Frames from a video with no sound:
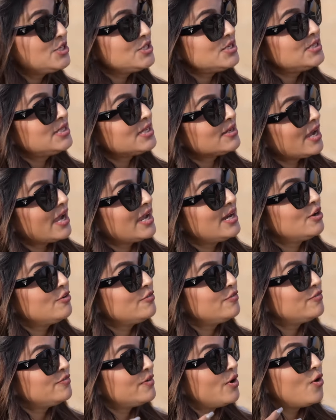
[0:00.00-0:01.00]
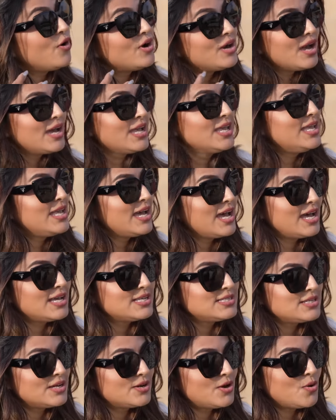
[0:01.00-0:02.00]
imagine the kind of aura he
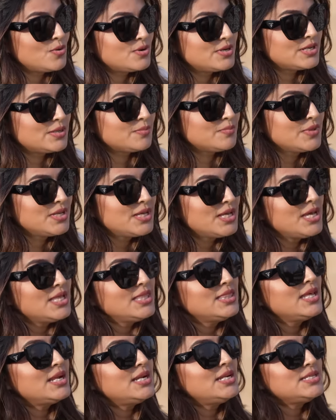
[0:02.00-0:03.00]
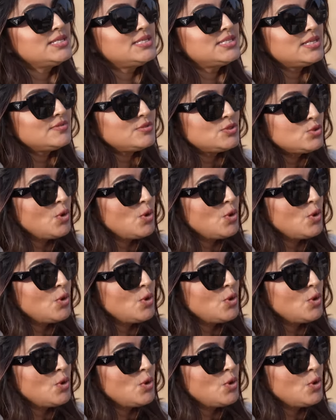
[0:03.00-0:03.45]
has around him, that is